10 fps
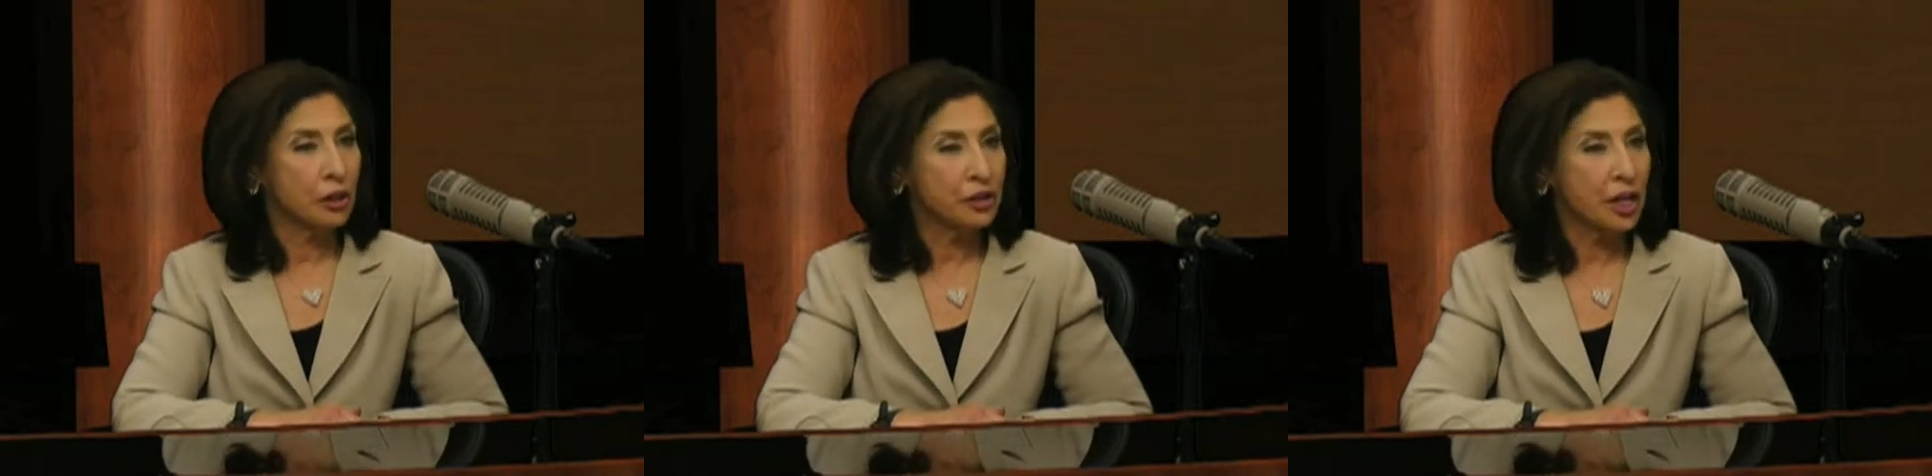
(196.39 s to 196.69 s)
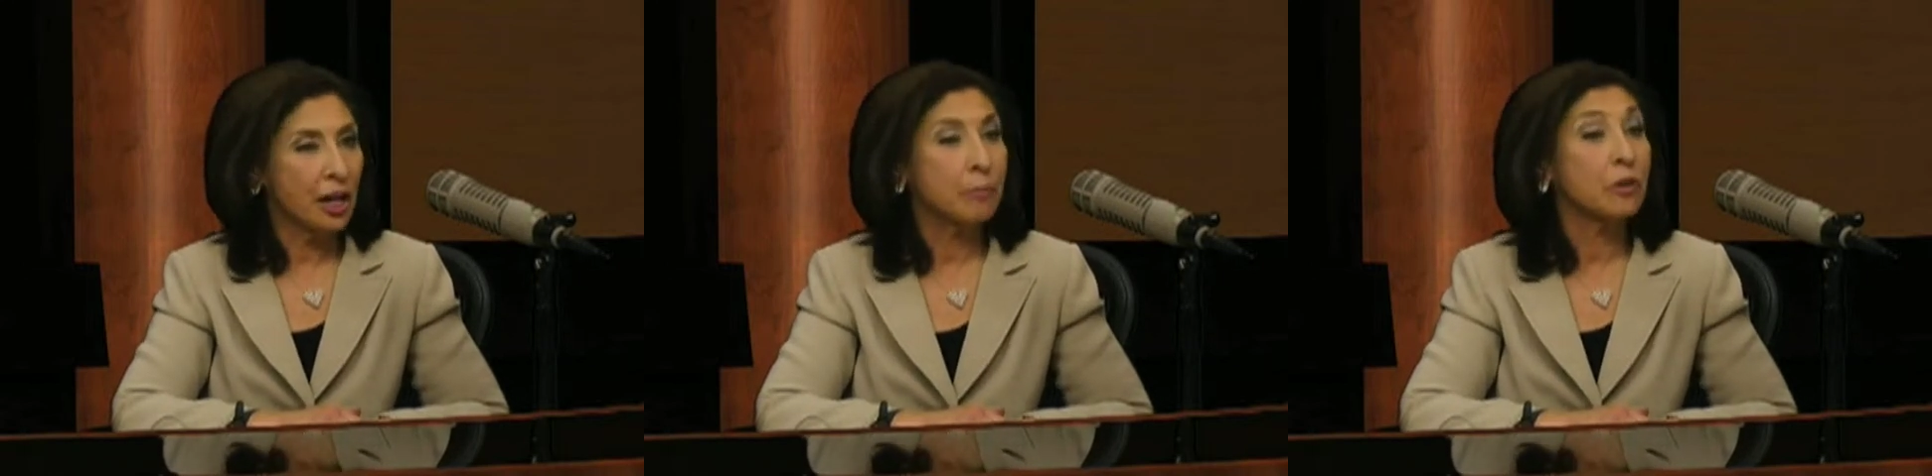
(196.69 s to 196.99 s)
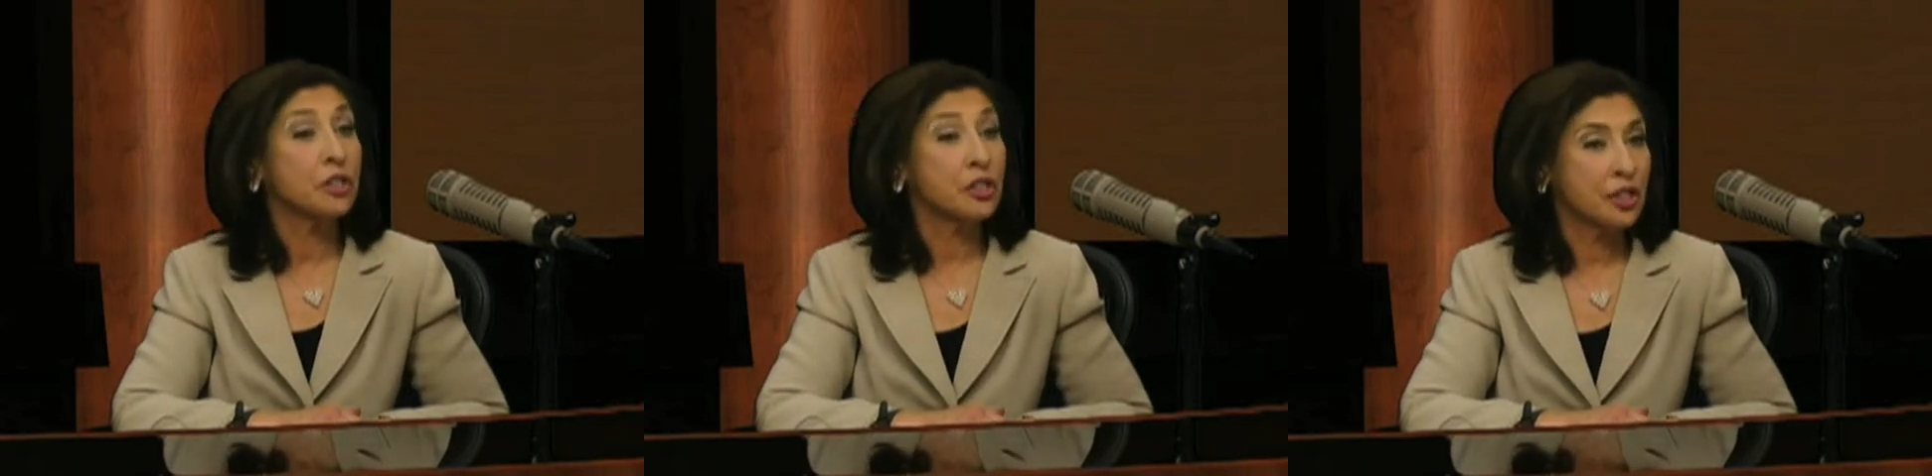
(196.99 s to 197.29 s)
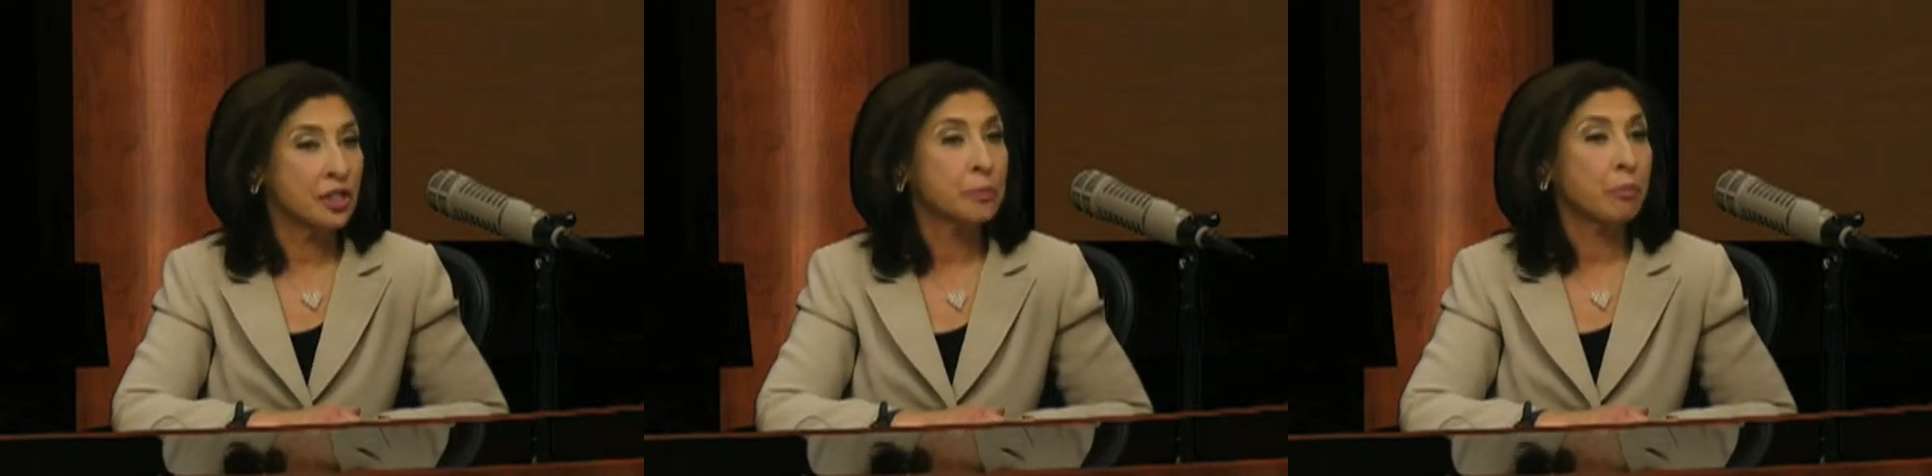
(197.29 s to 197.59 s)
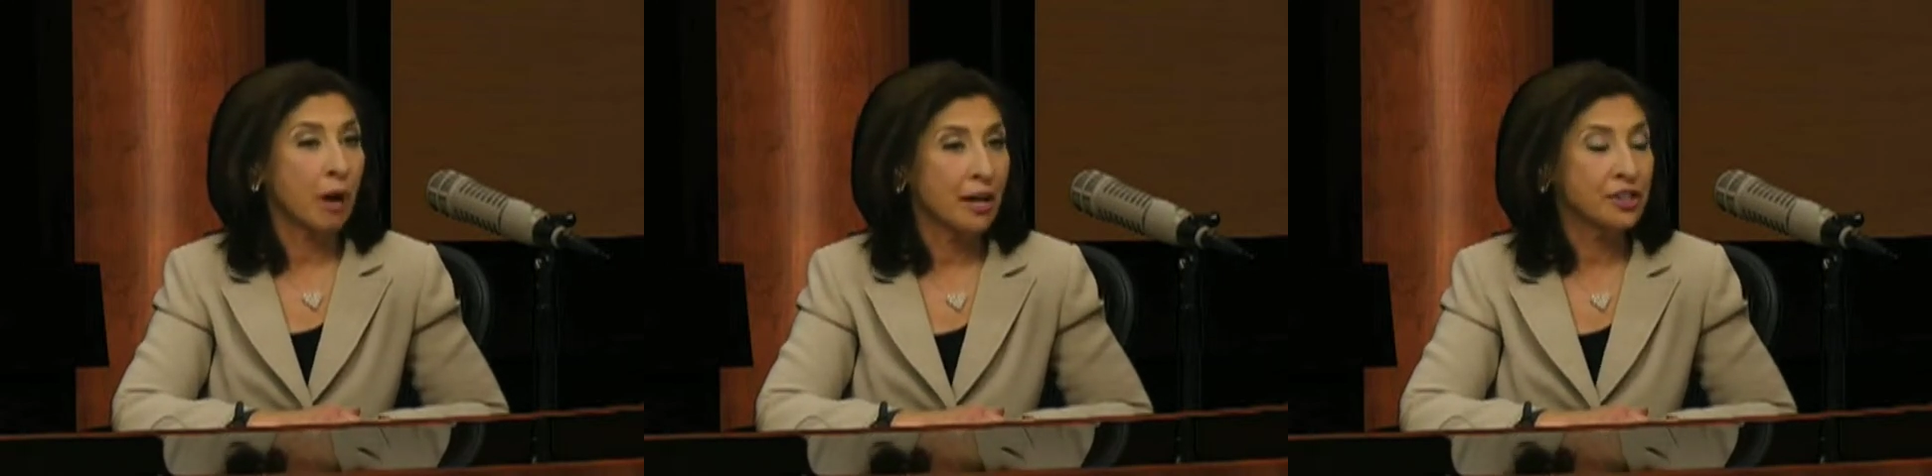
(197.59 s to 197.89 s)
Alzheimer's disease
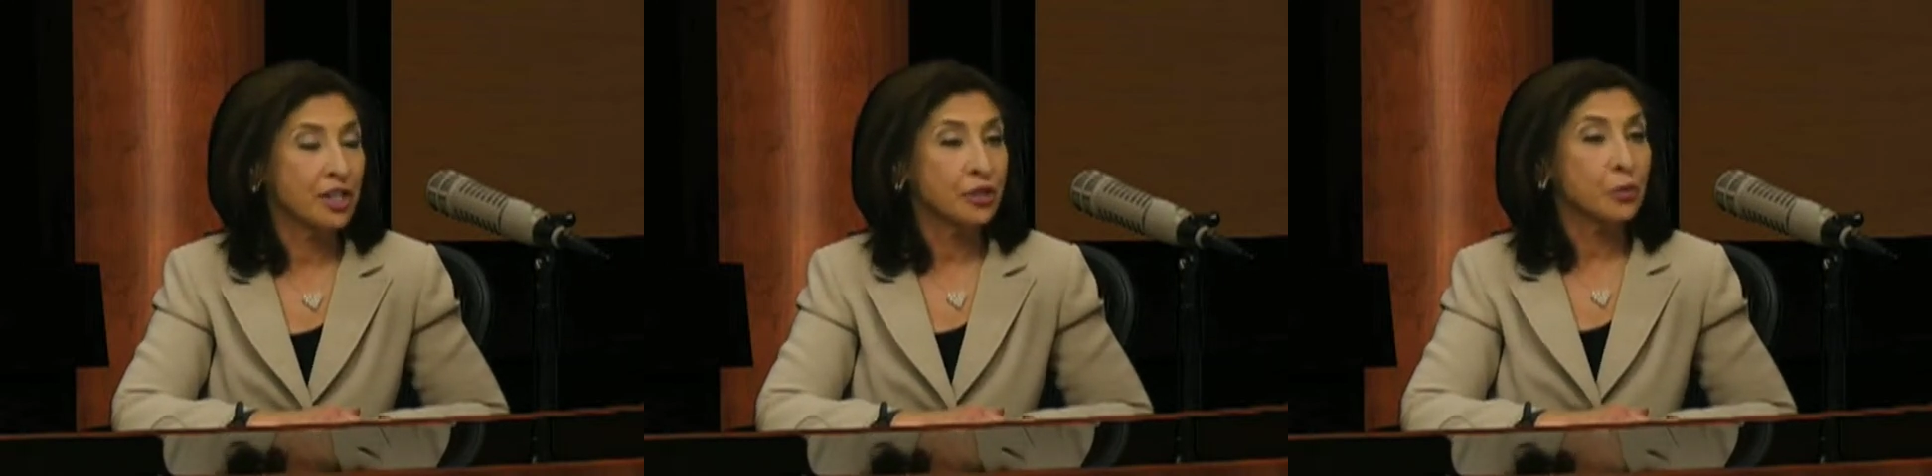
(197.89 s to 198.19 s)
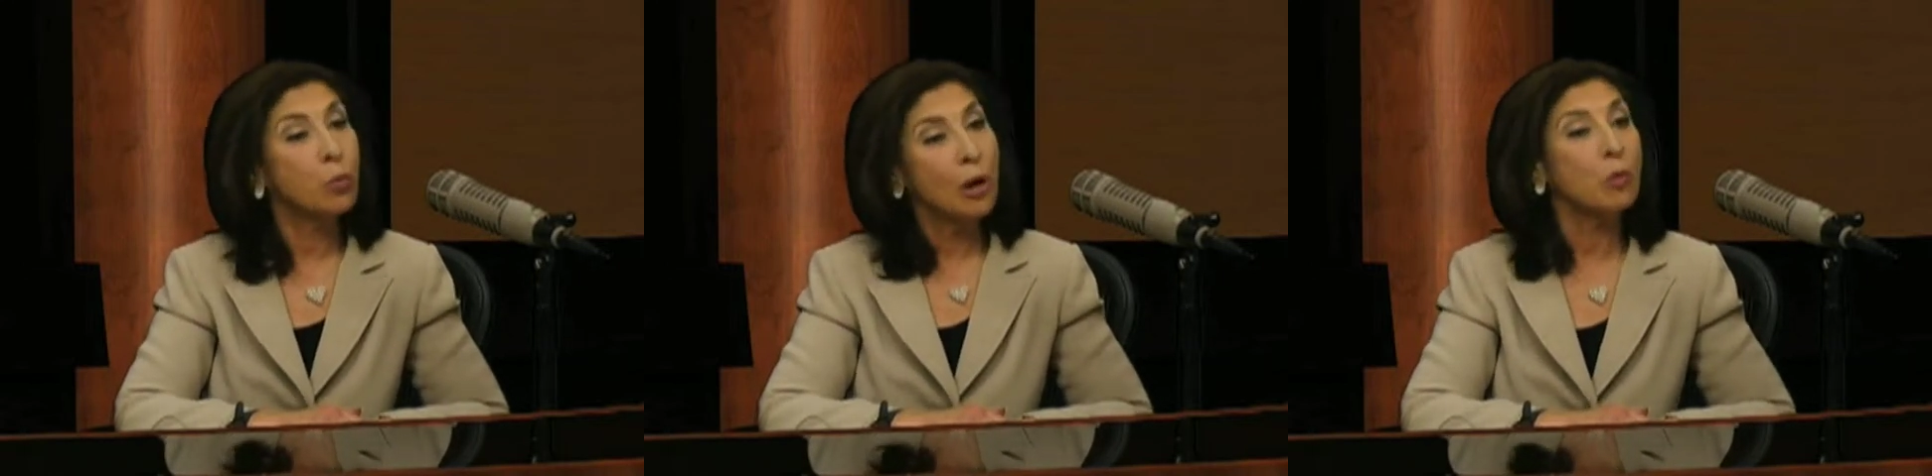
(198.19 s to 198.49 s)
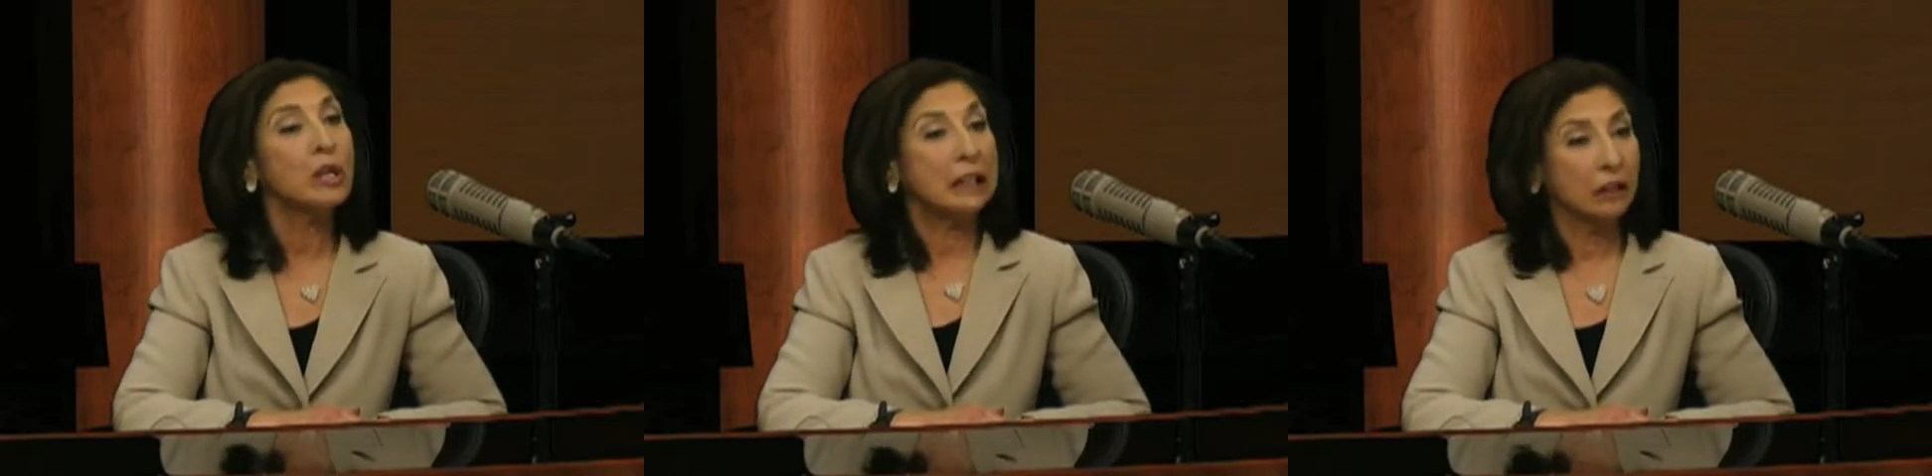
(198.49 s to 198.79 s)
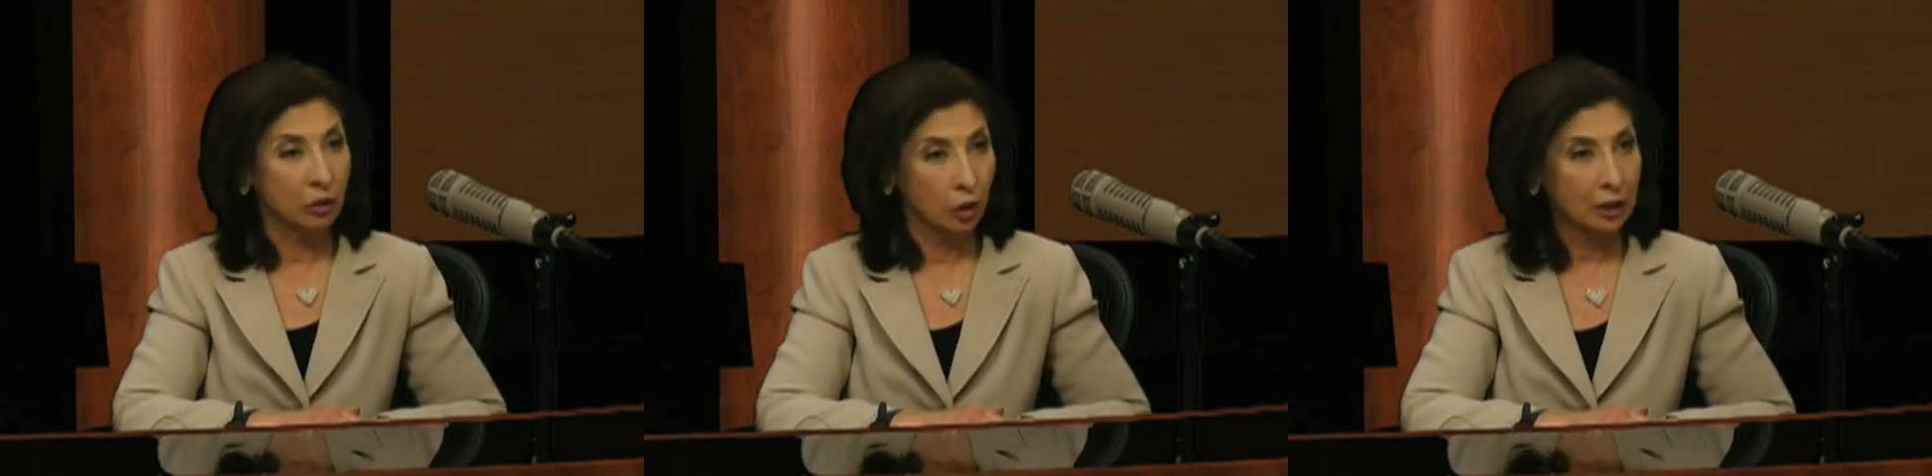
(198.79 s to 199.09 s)
process, what would it look